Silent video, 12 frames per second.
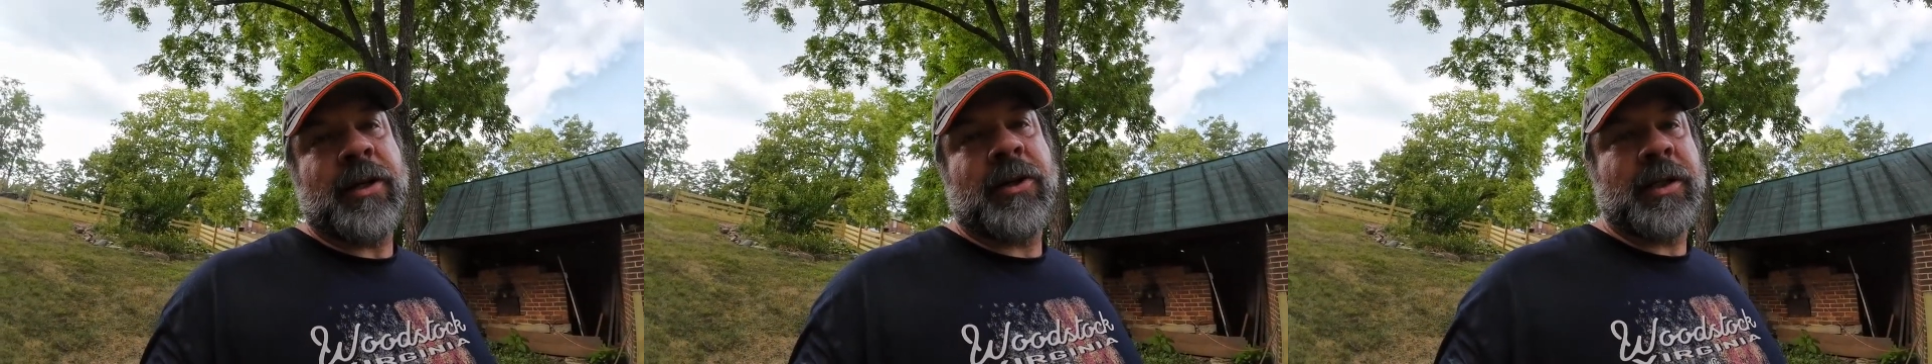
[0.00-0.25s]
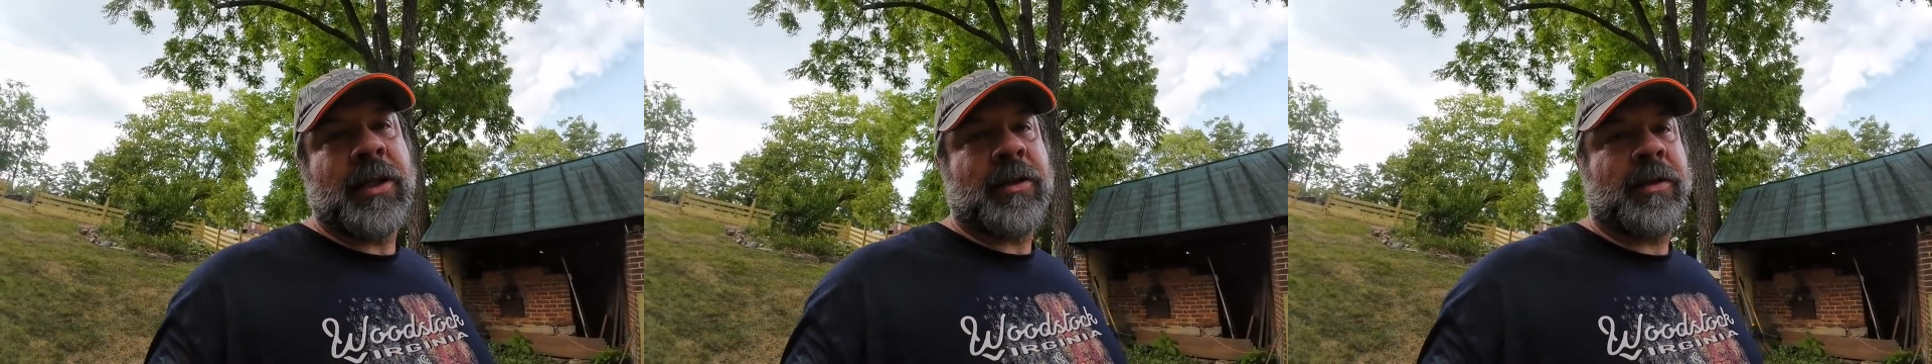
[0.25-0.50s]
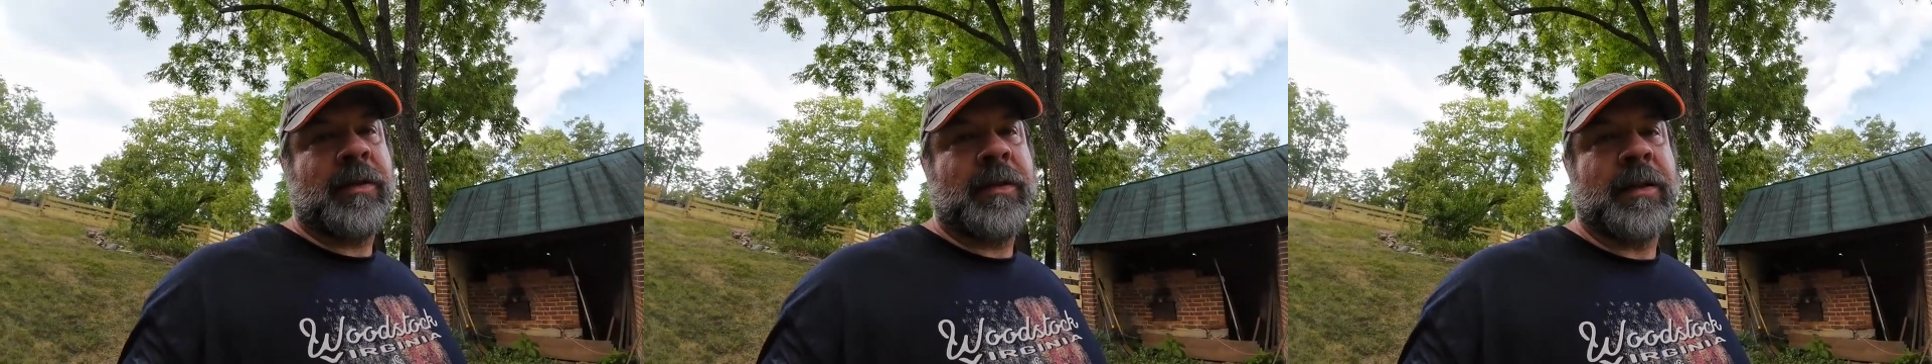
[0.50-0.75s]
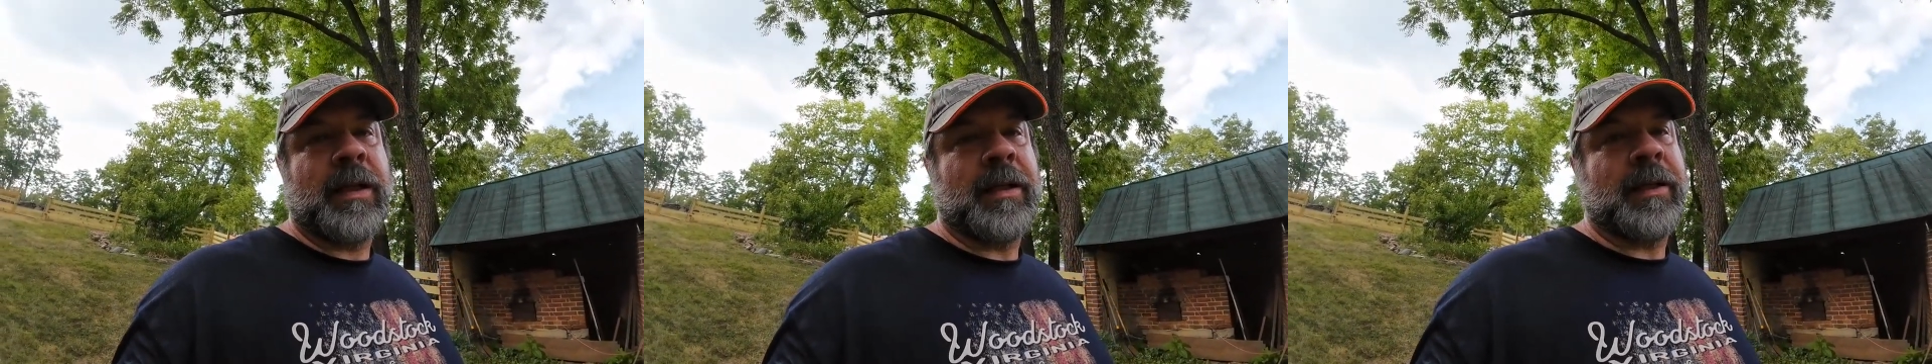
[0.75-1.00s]
all y'all.
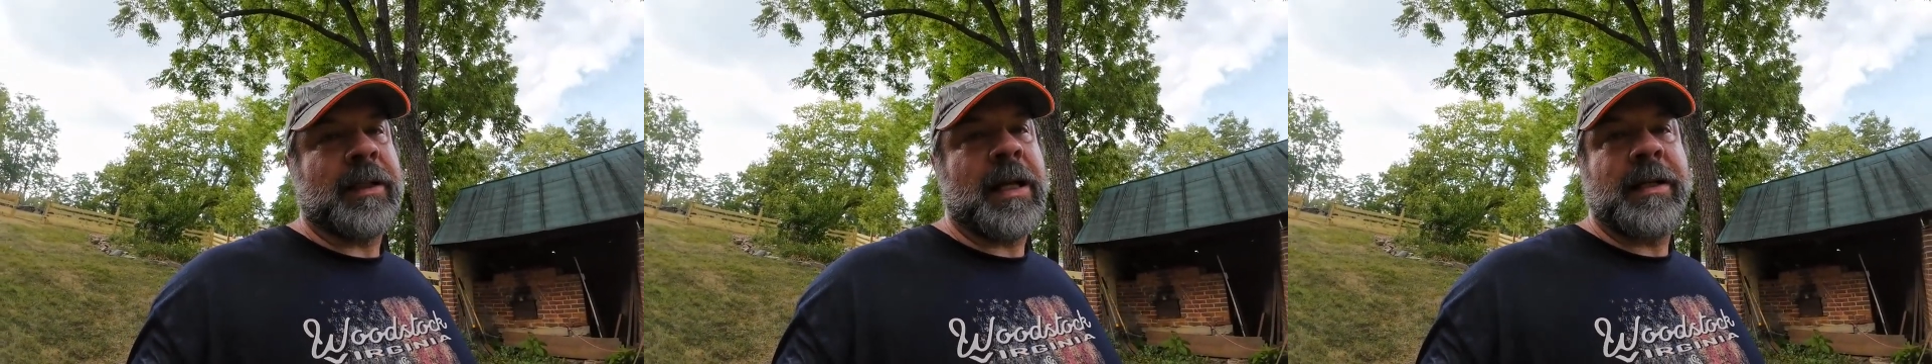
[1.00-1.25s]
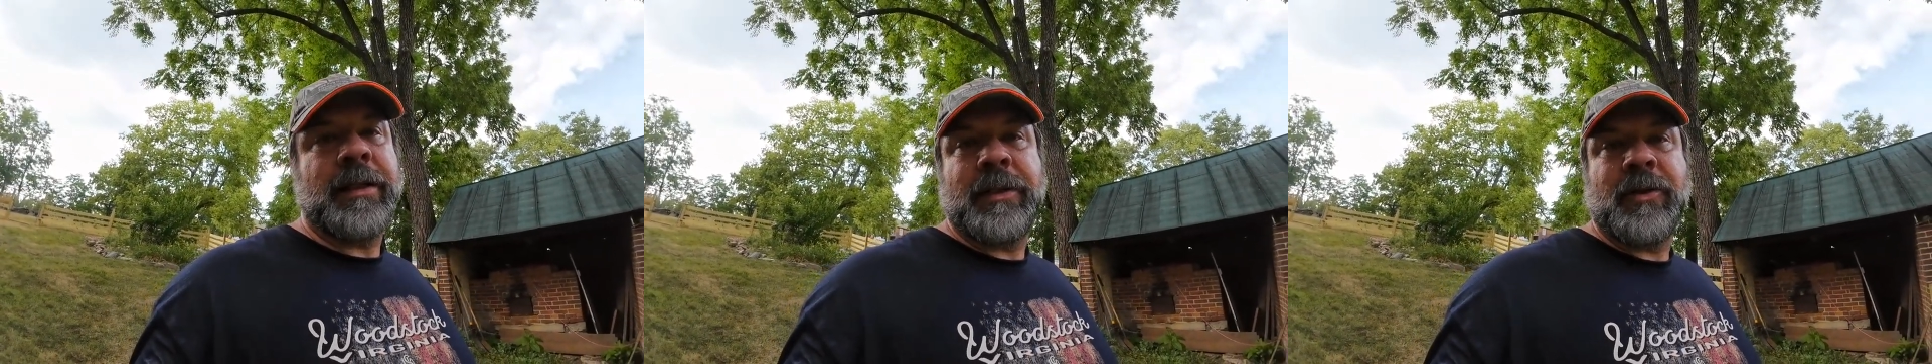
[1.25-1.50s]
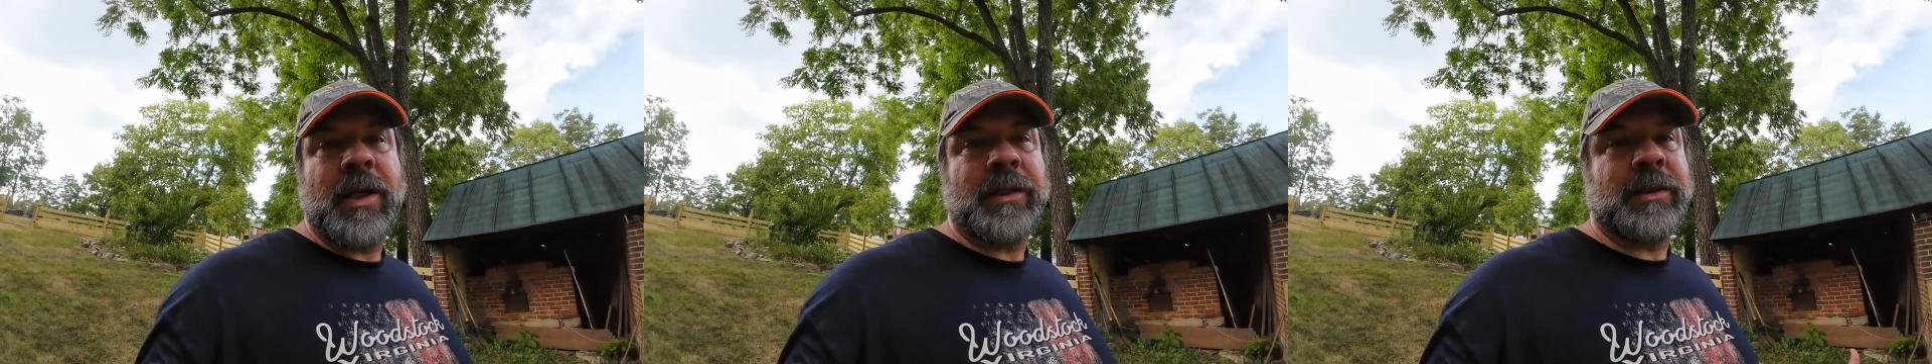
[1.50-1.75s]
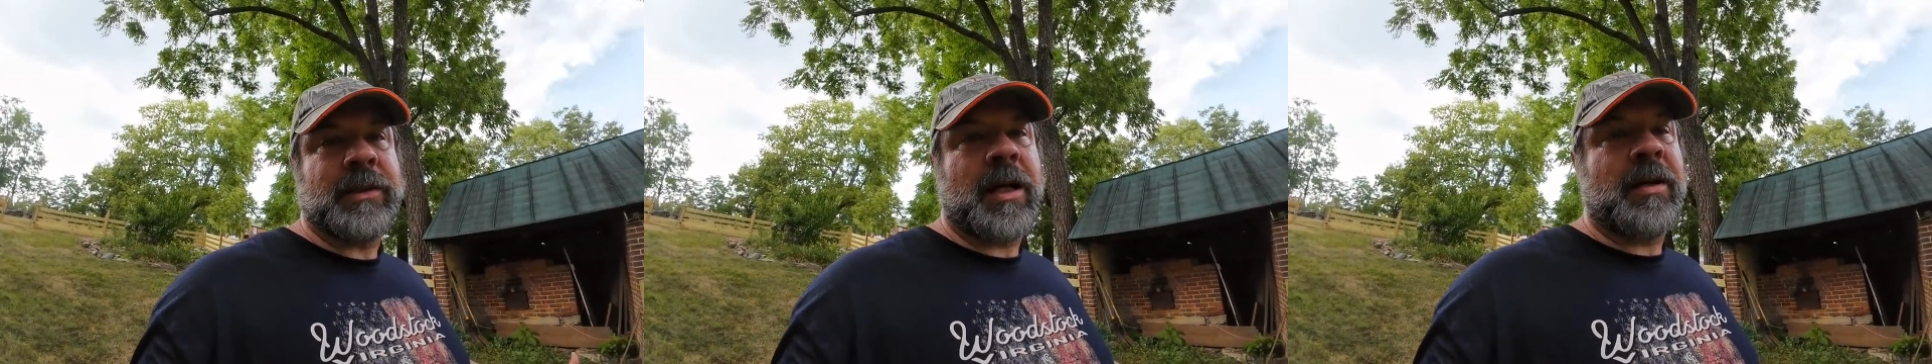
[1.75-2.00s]
Got any
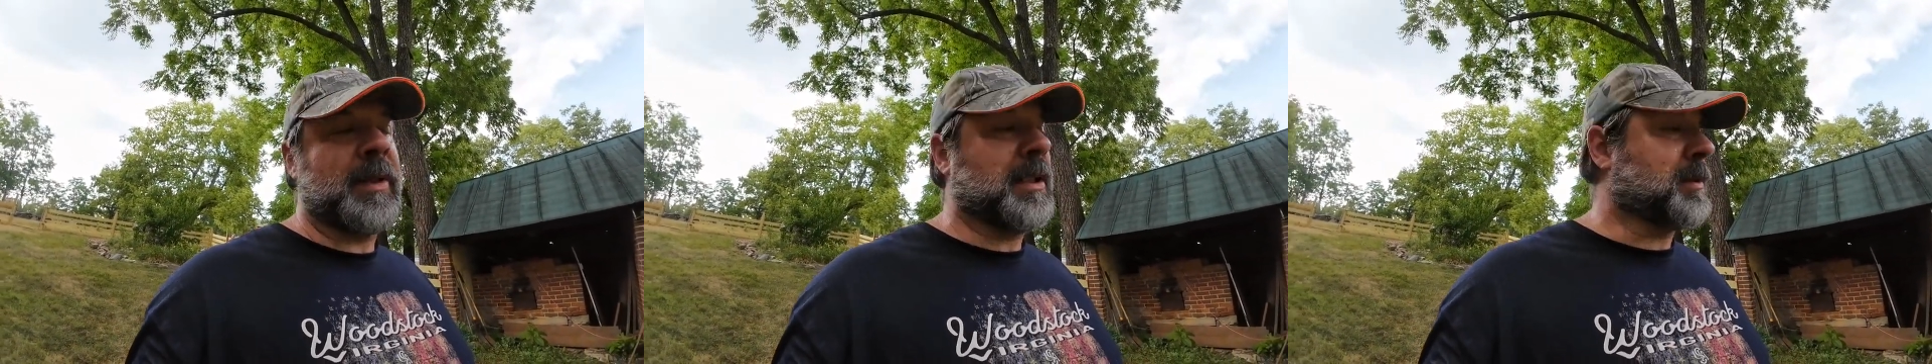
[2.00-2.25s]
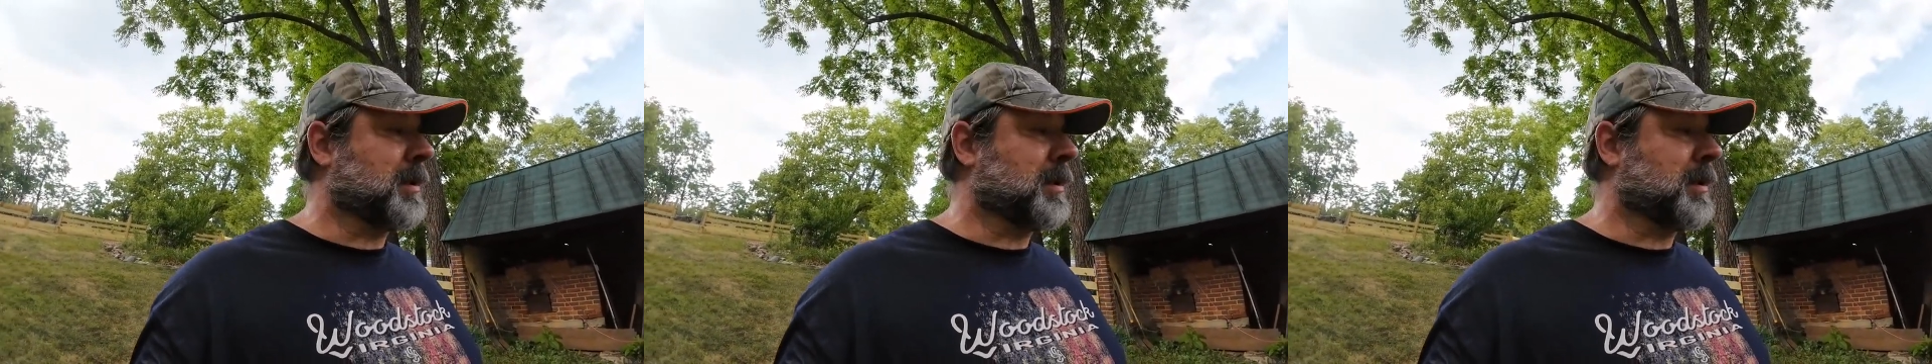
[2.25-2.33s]
questions, comments,